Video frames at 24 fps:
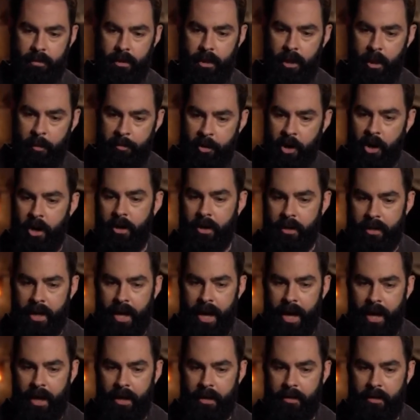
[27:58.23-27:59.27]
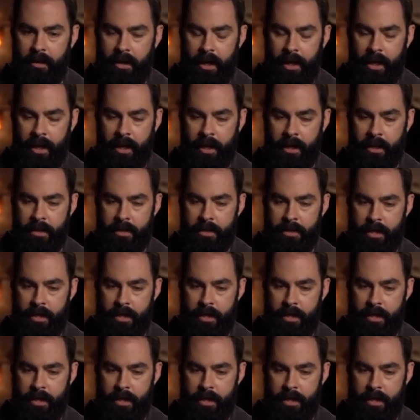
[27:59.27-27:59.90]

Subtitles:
a part of that. And